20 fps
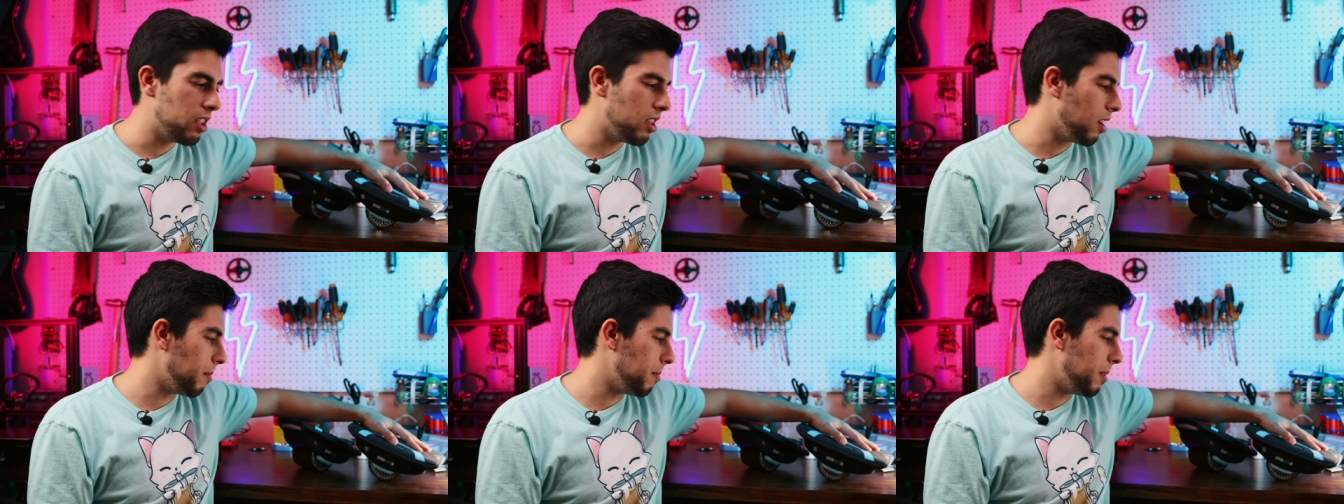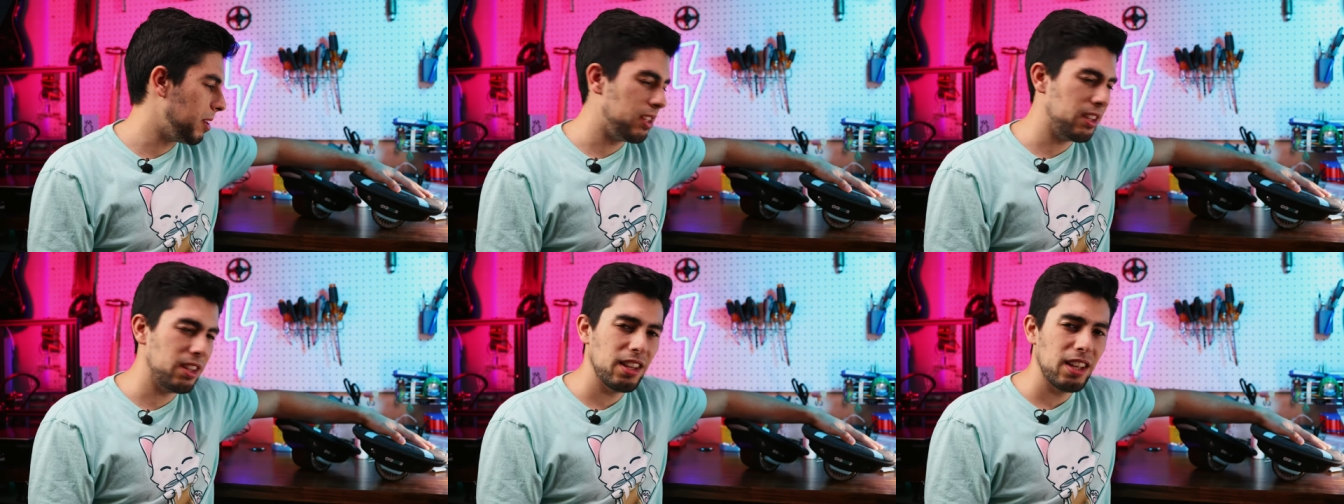I
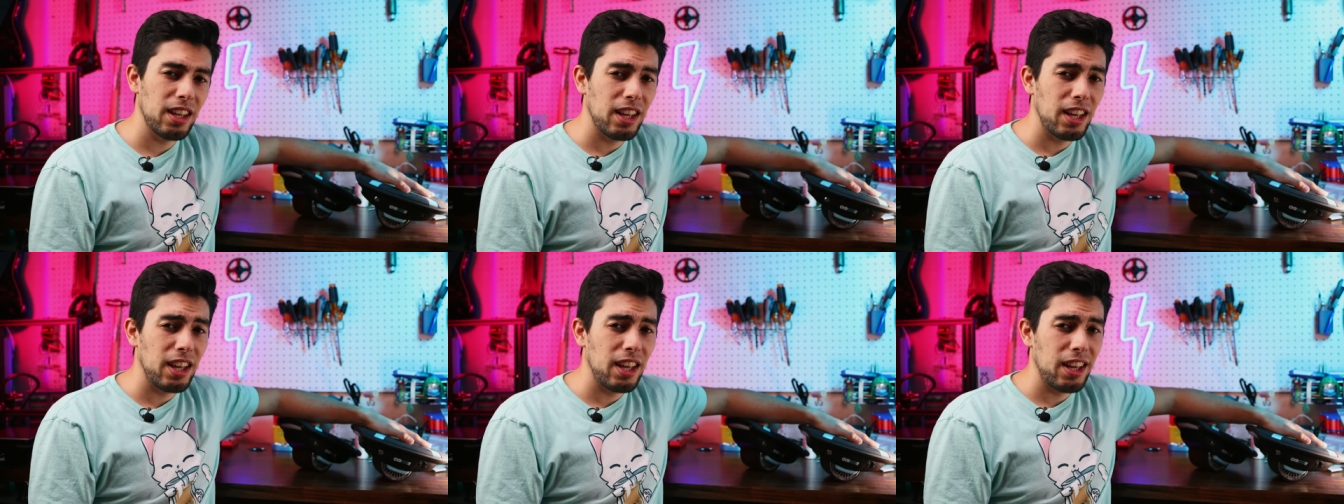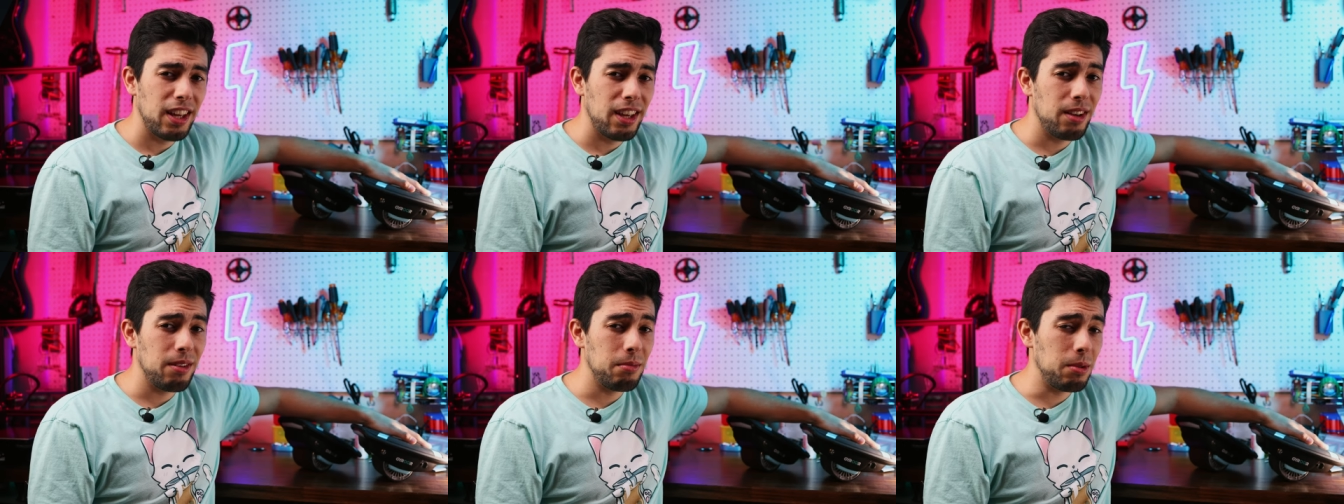mean,
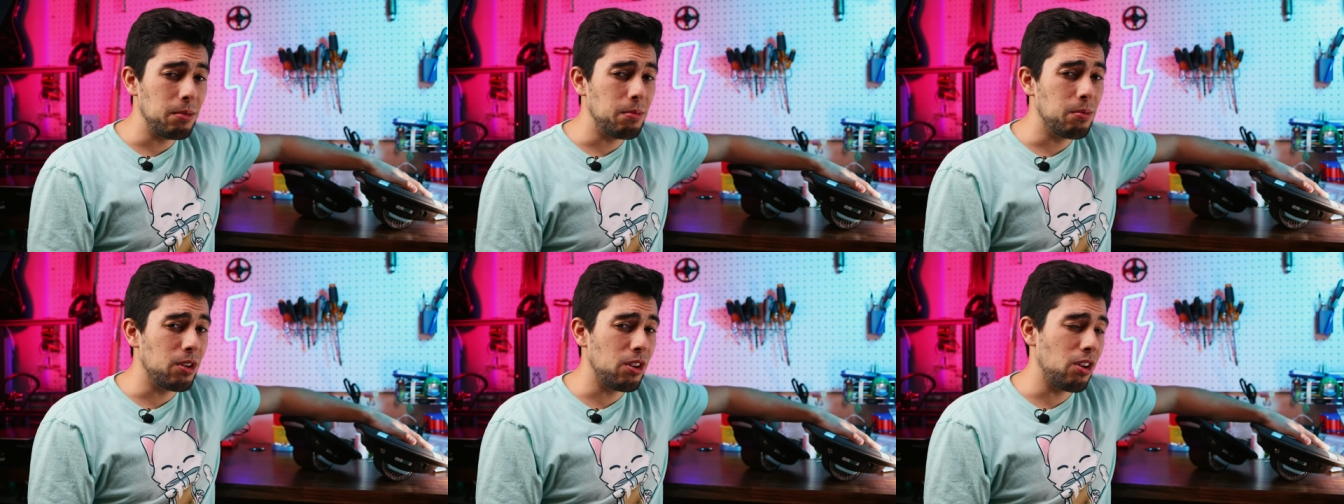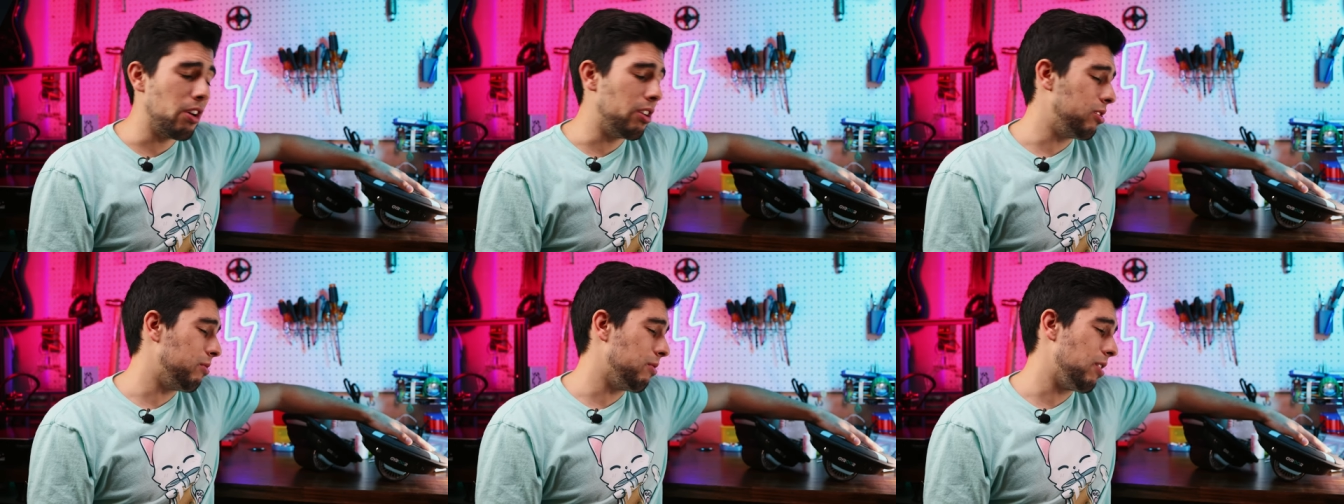it'd be pretty
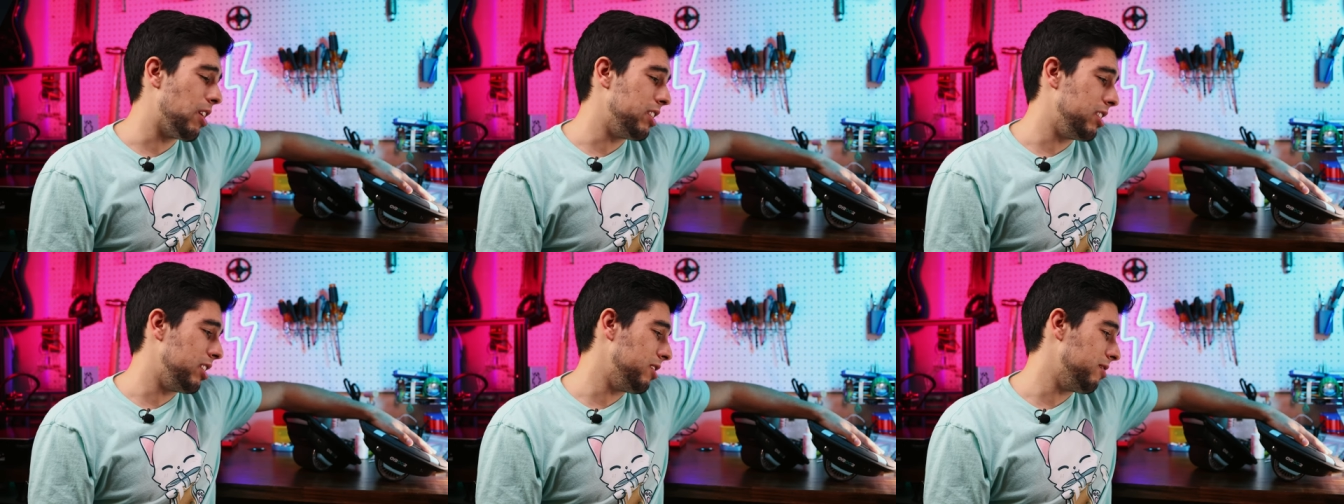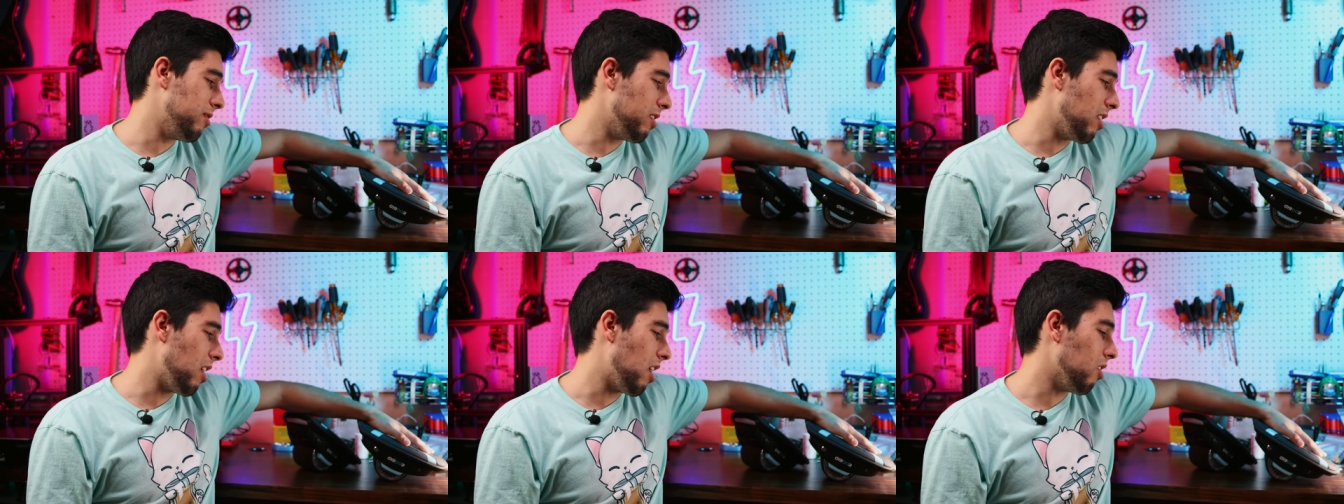hard to ride these
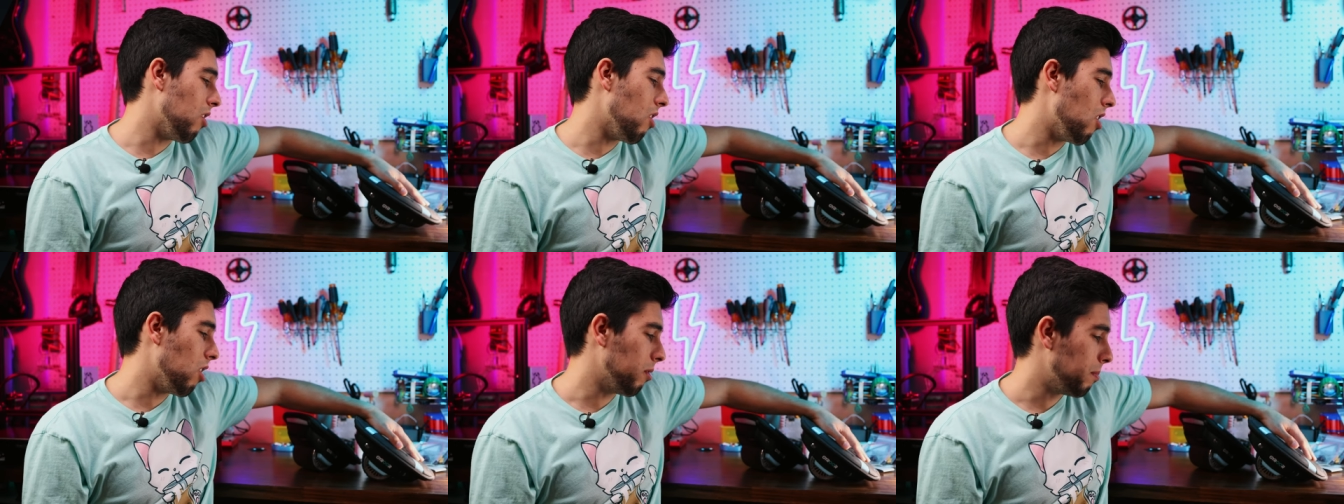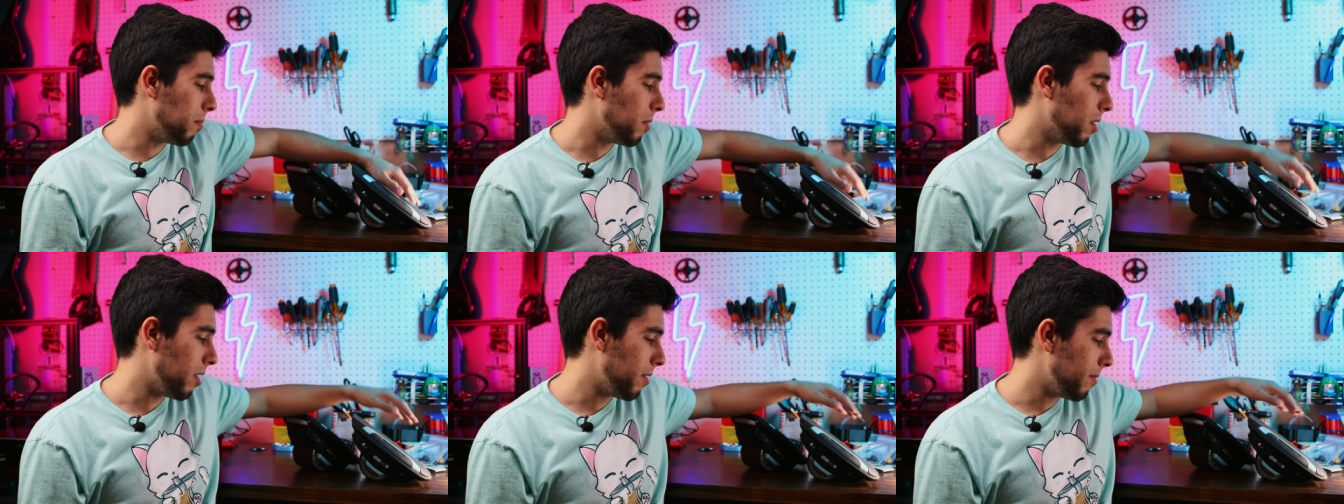for that
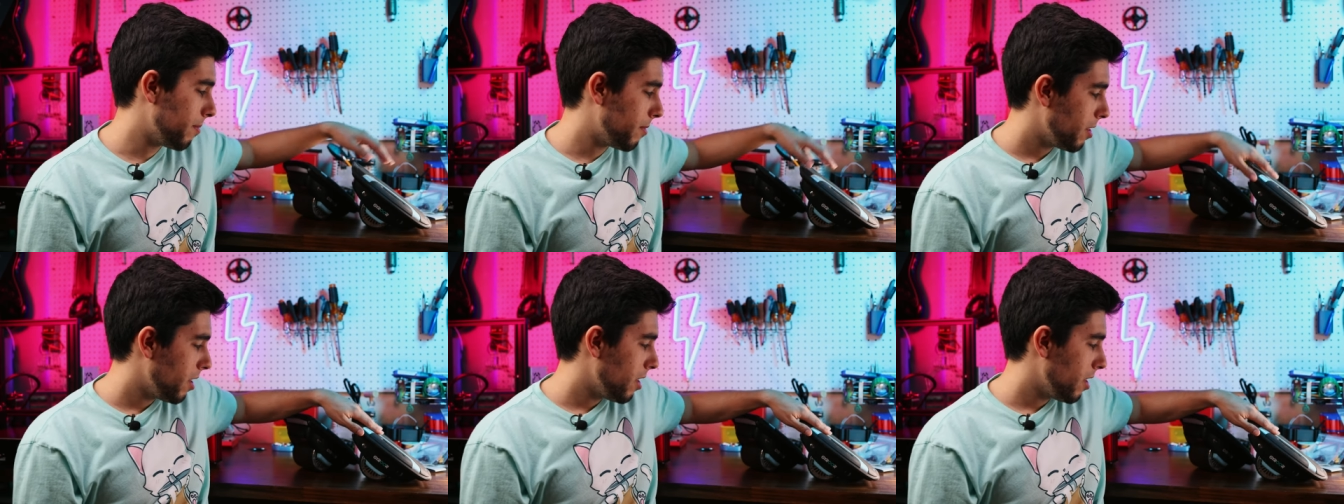long, but